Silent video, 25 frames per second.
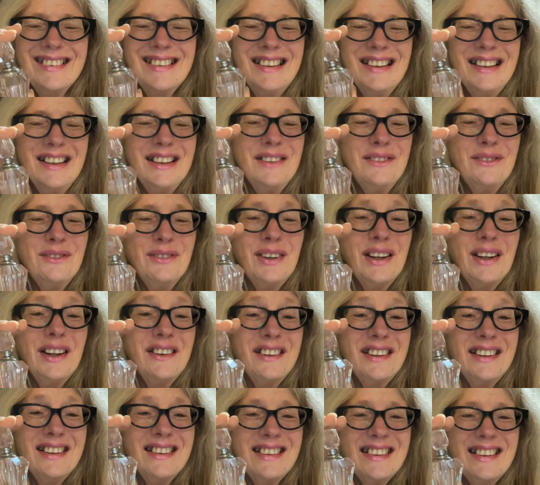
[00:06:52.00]
in
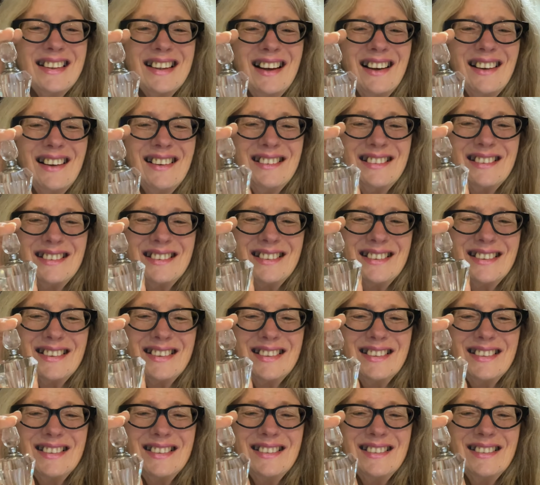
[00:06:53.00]
various colours.
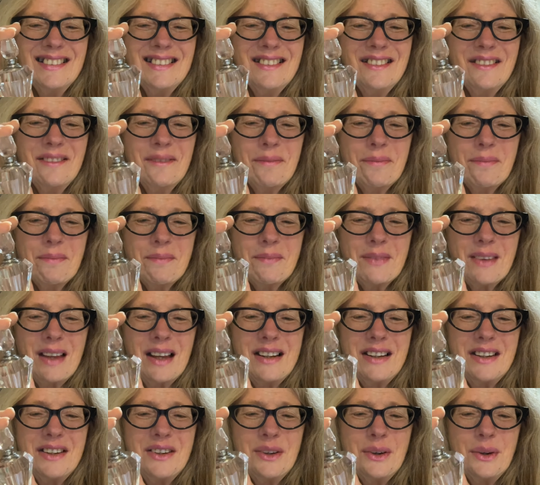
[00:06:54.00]

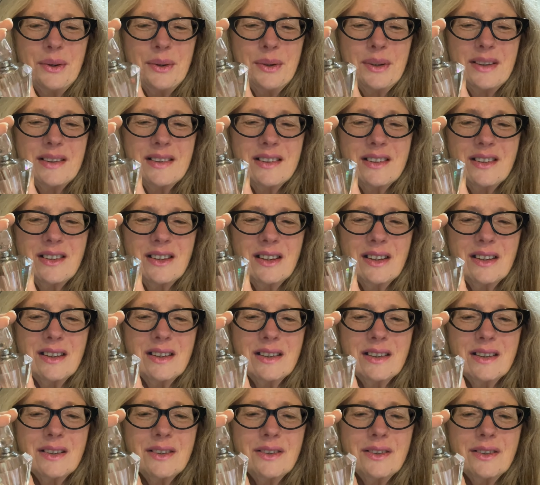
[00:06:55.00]
No, it's
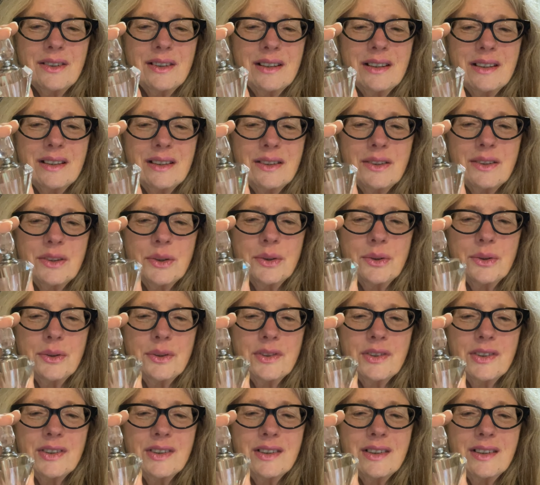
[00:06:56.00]
just the
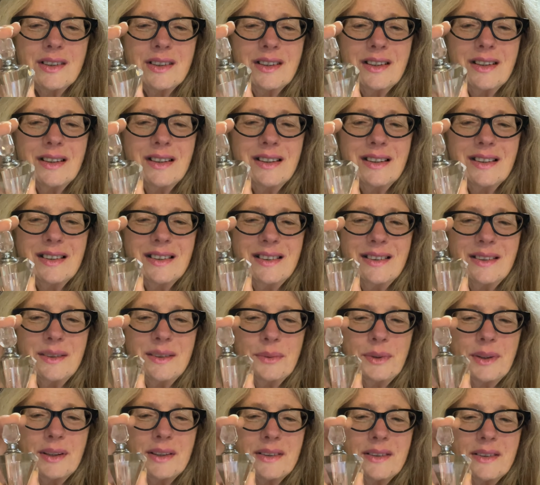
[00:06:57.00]
crystals. This
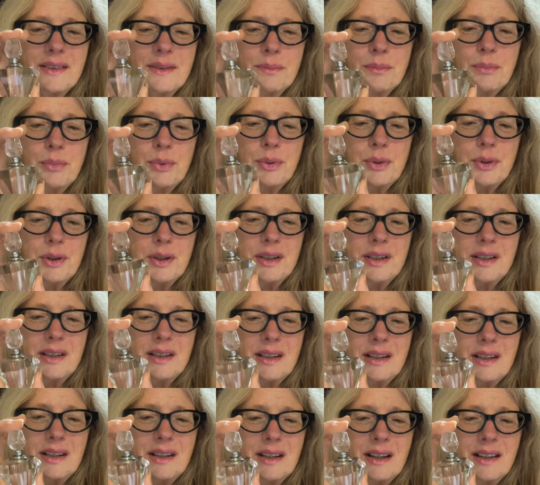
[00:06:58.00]
one's
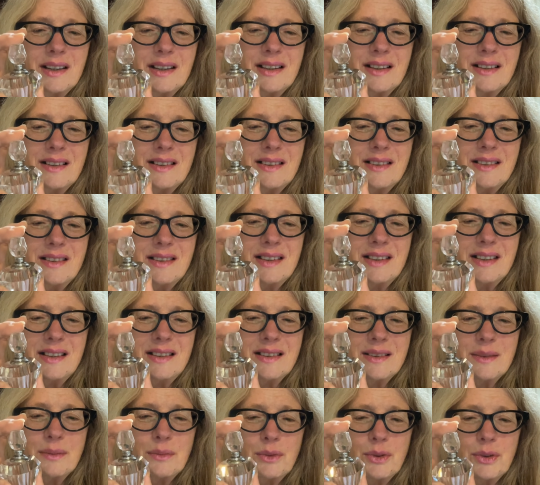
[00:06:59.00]
pretty. I can see
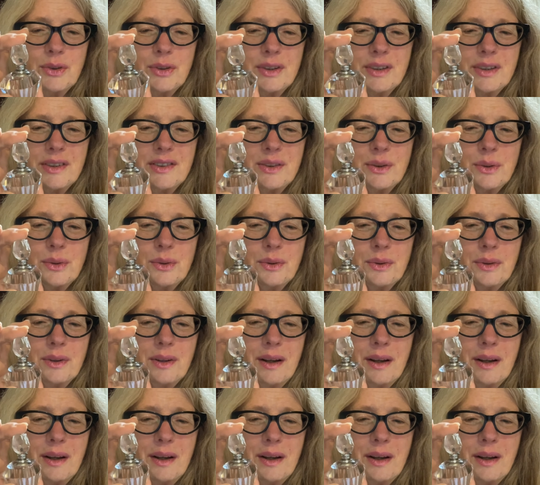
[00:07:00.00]
some crystals.